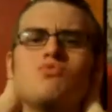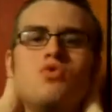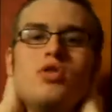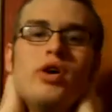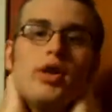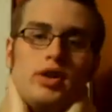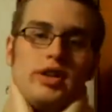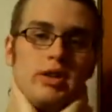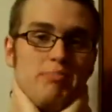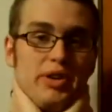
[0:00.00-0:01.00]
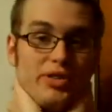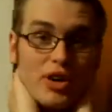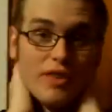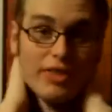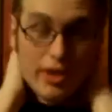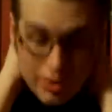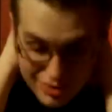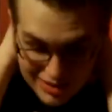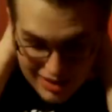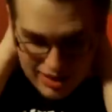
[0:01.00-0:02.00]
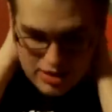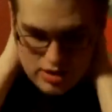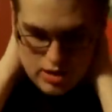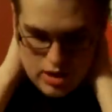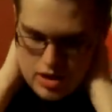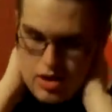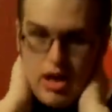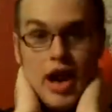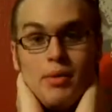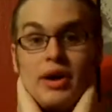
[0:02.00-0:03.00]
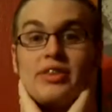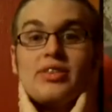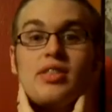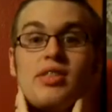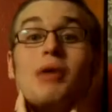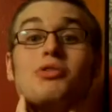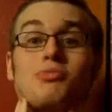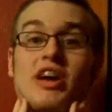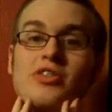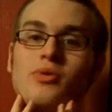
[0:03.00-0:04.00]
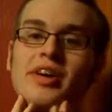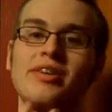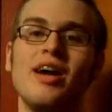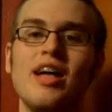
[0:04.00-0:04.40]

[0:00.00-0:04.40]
really pissed off now. Anyways, that was Rage Quit.